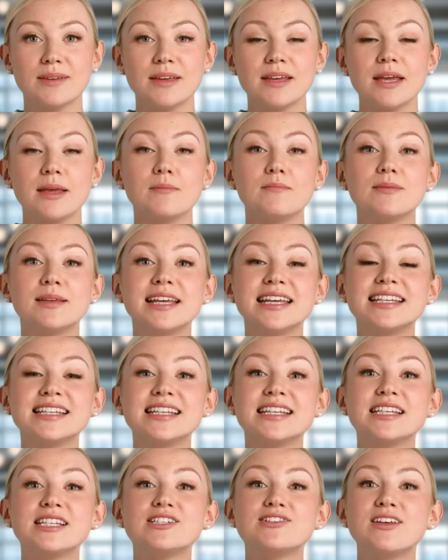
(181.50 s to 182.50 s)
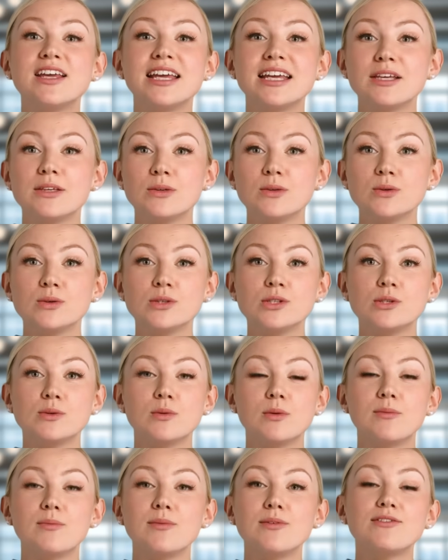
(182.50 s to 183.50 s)
Completing the training course
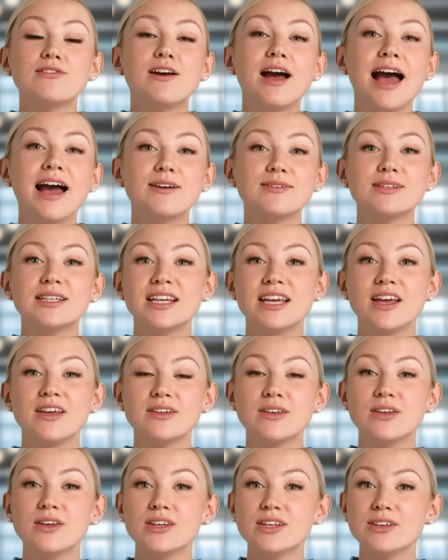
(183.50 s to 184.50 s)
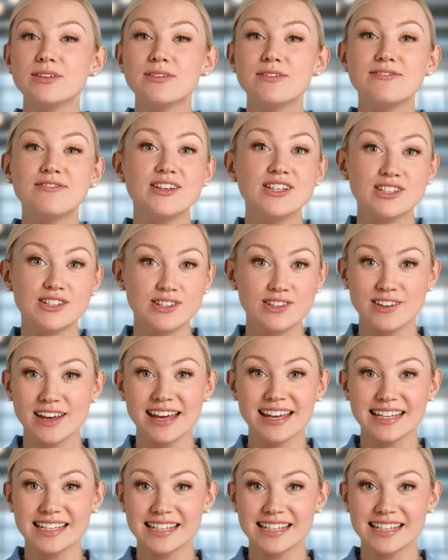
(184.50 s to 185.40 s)
will proudly unlock your official training